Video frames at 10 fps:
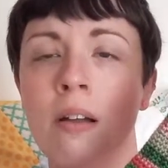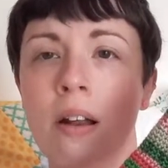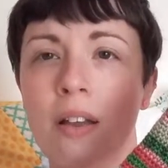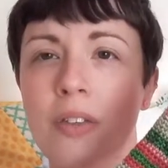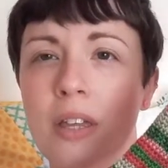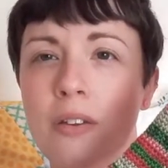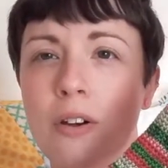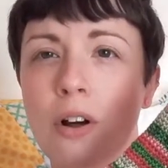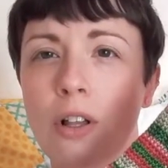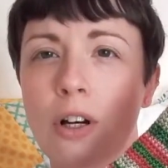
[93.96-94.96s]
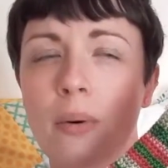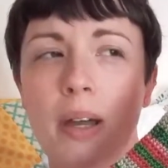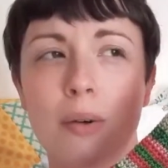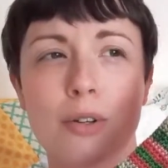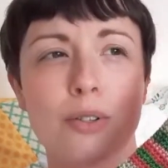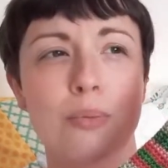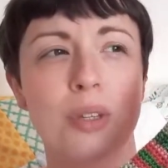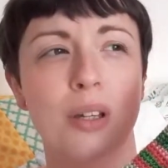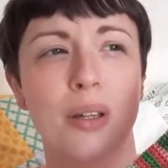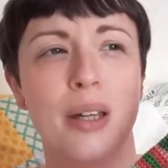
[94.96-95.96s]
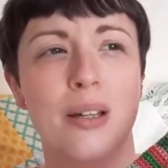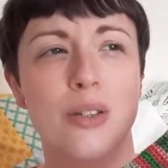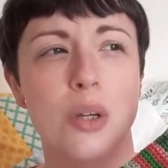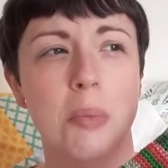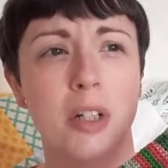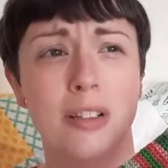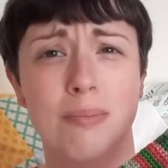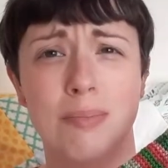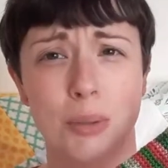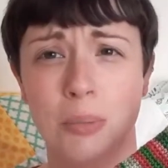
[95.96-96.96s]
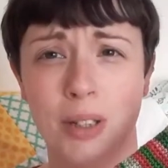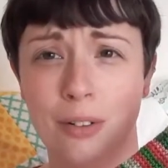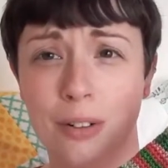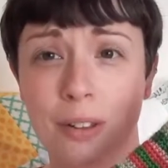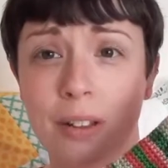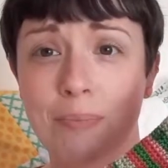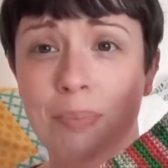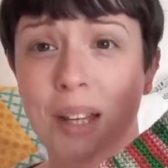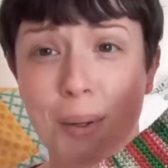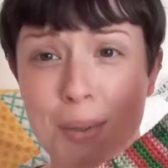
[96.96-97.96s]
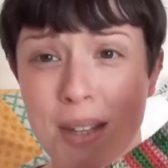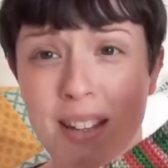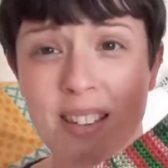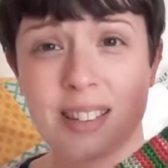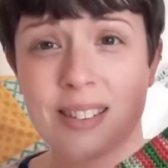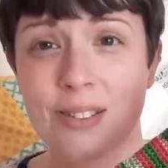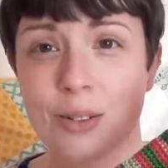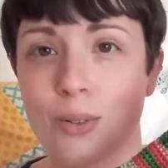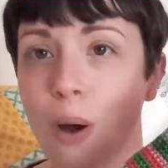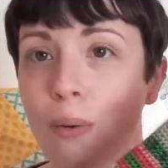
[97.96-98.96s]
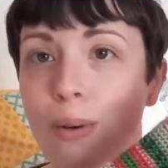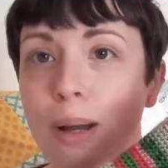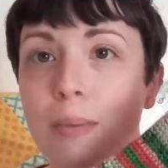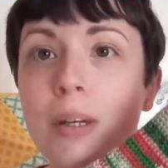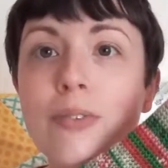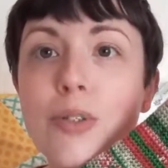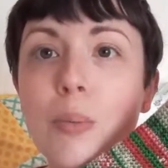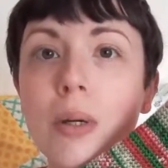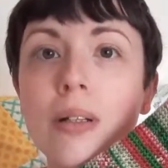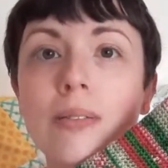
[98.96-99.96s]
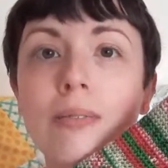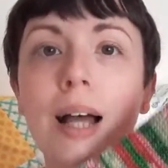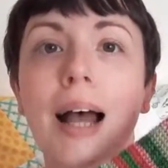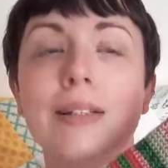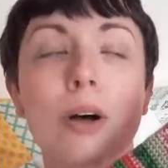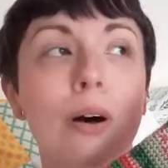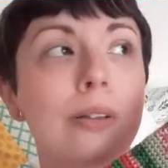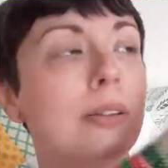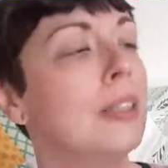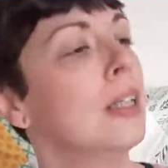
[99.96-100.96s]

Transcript: And I think the colourway was something like summer something or other. And I was like, this does not remind me of summer at all.